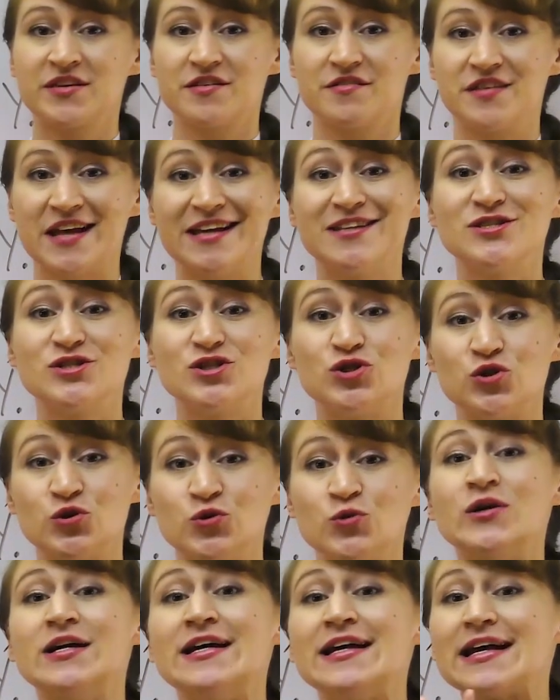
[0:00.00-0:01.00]
thanks
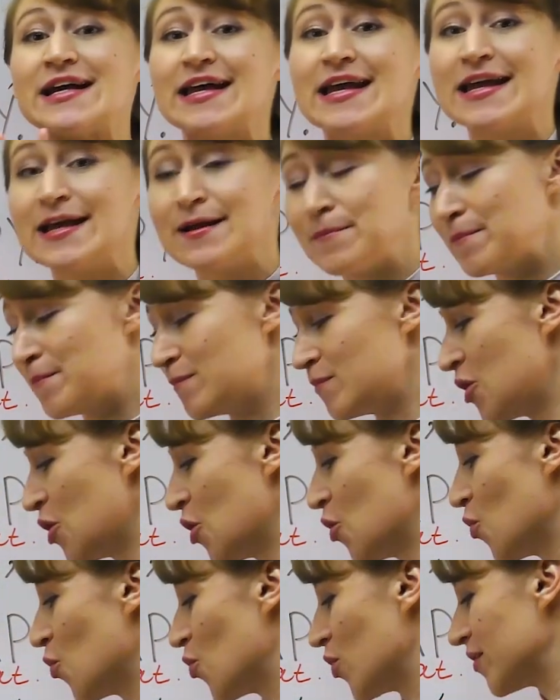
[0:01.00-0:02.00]
to him,
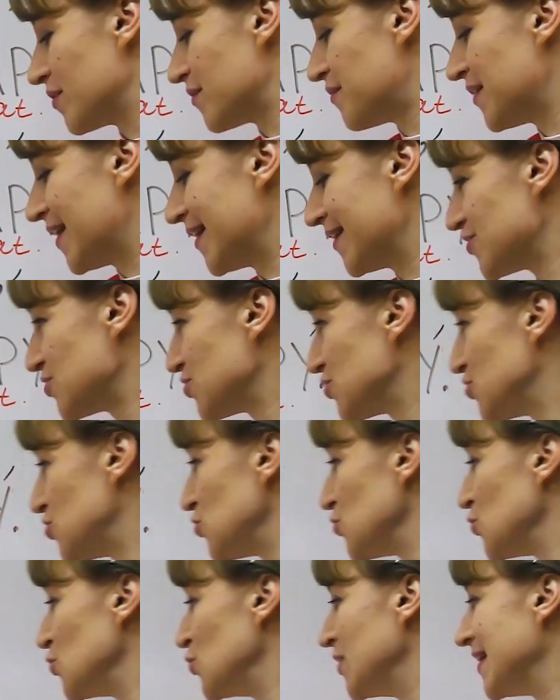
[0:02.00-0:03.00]
or thanks
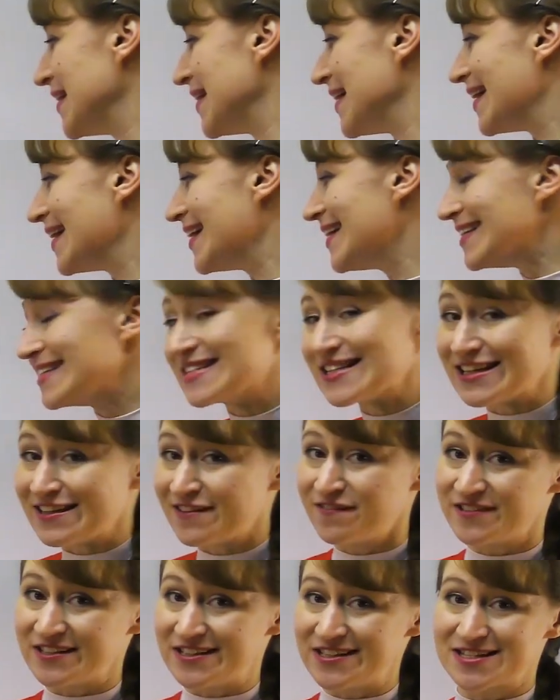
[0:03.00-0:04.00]
to it
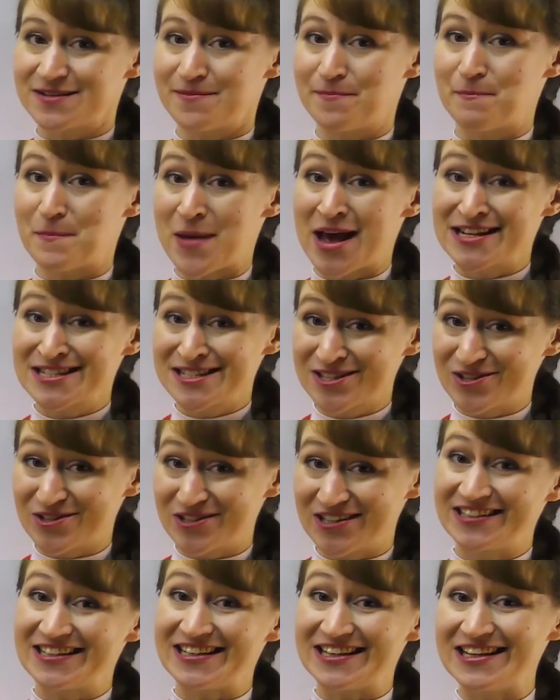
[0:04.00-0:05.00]
if it's a
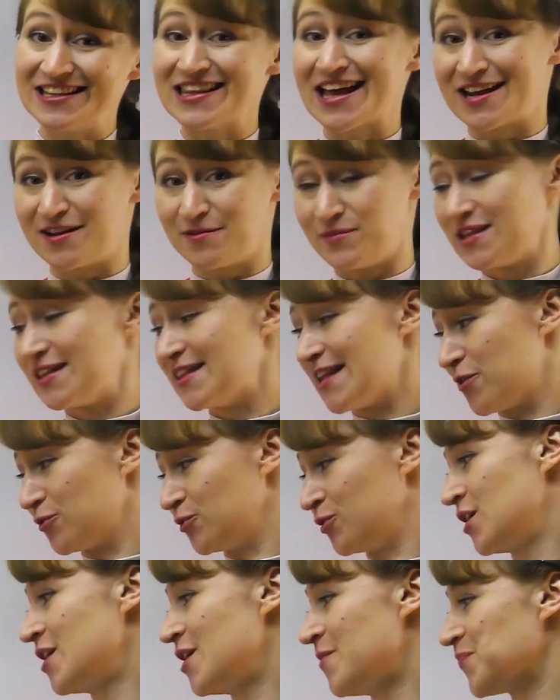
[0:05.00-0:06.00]
masculine inanimate noun.